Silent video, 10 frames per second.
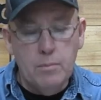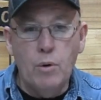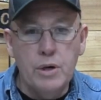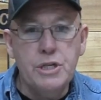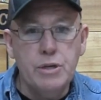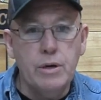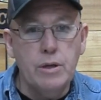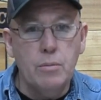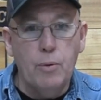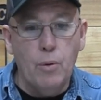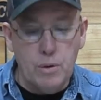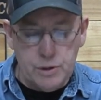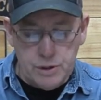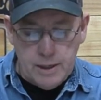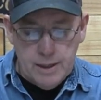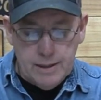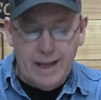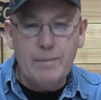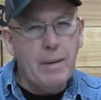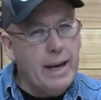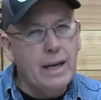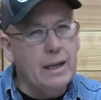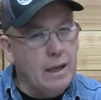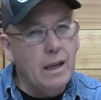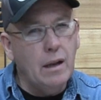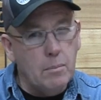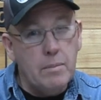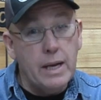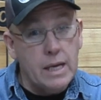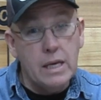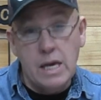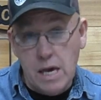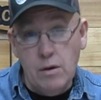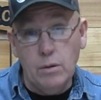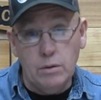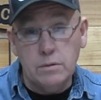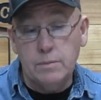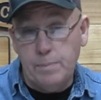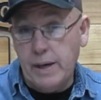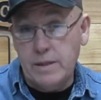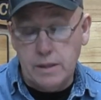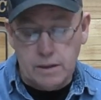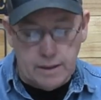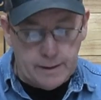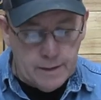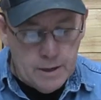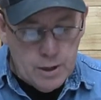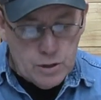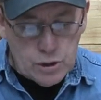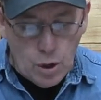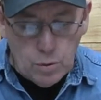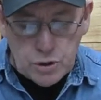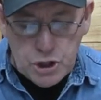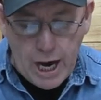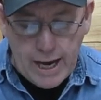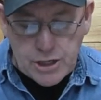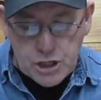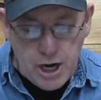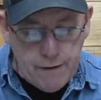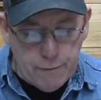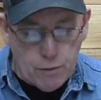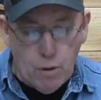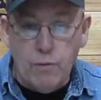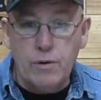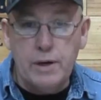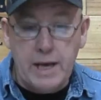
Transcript: moisture in their boards, like making a little mini kiln, basically. So Jack Shafer over in